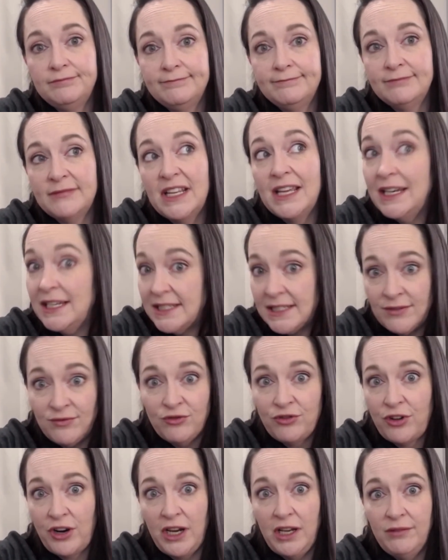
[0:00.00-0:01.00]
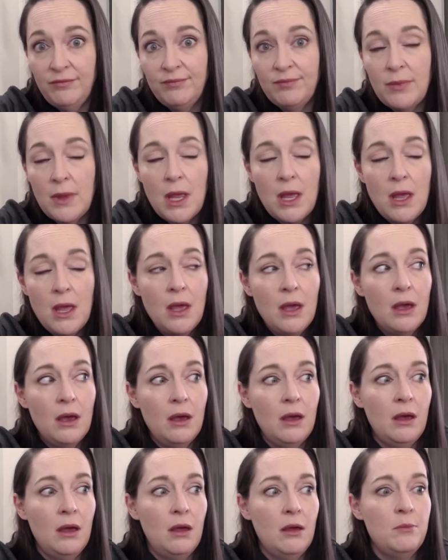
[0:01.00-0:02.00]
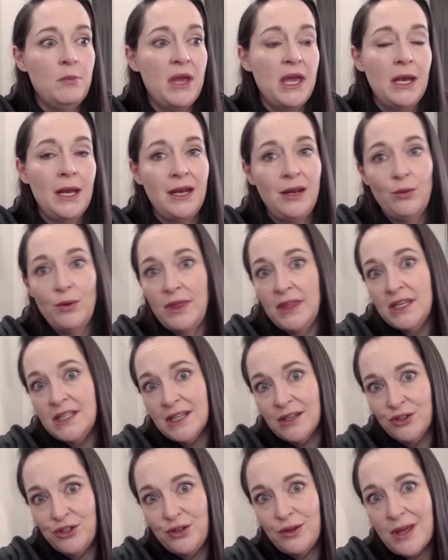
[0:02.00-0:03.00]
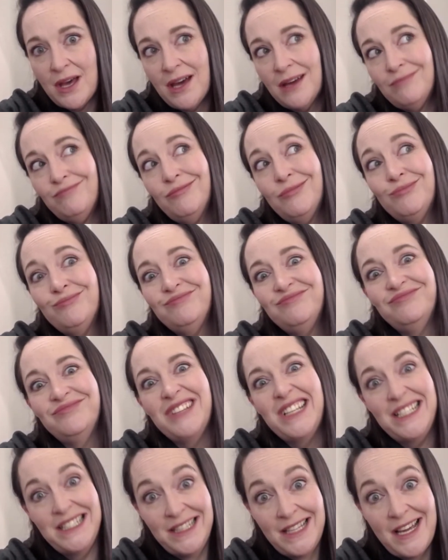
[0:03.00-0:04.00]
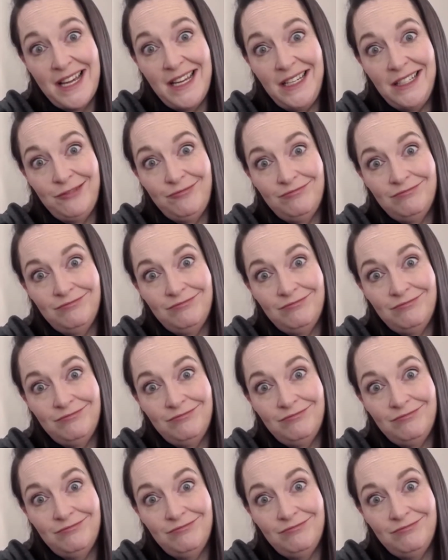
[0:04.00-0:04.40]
It isn't free. And anyone that tells you that is lying.